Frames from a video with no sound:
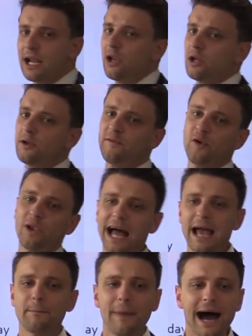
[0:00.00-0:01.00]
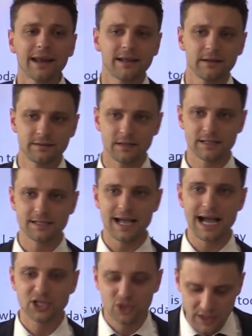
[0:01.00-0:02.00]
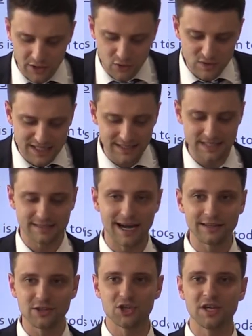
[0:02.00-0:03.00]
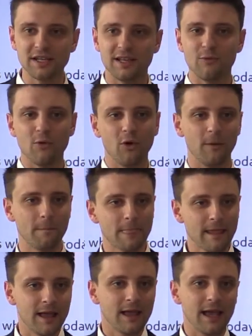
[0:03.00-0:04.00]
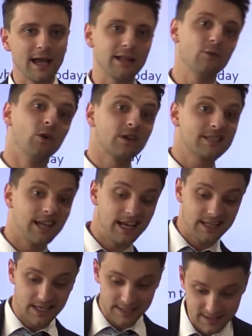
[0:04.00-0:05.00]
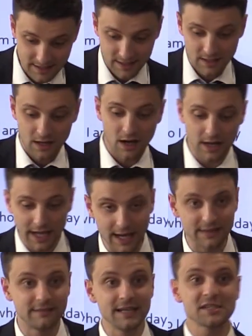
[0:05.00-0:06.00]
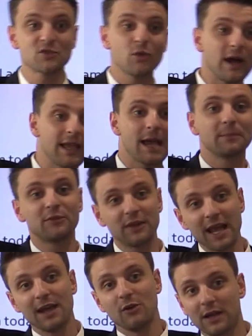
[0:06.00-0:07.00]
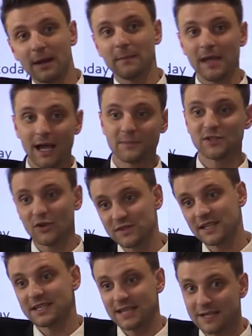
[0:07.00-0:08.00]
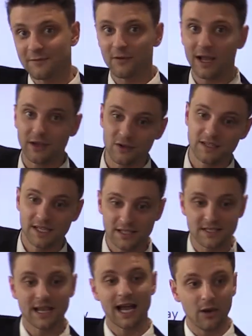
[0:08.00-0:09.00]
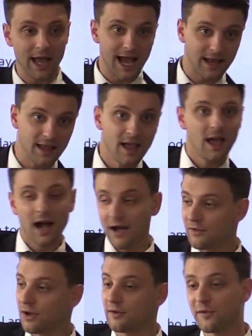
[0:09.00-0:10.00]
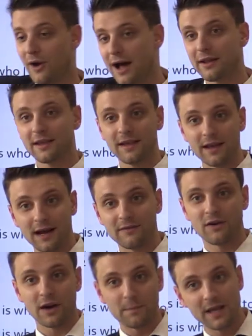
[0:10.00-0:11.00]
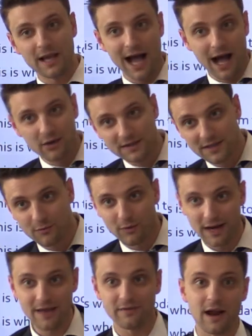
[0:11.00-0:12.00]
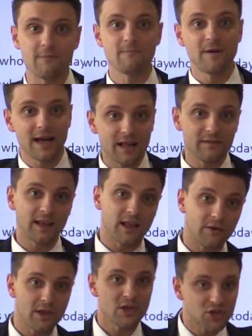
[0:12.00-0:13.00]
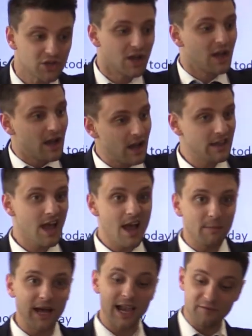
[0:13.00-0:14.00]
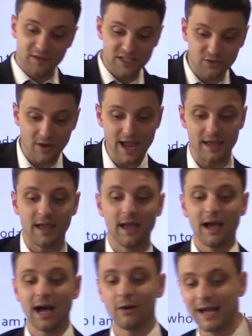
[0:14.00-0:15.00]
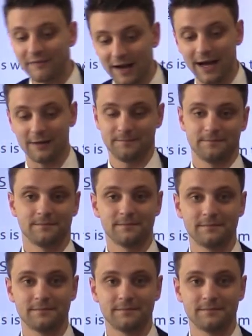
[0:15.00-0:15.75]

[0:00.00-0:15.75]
there are a lot of online marketers actually using the strategy hit the wall. And it works like this. Okay, this is who I am today. Look at me, I'm so successful. Like you see this guy online, I've got a Ferrari here, I've got a big house and whatever. I'm very, very rich. And yeah, my life is great. However,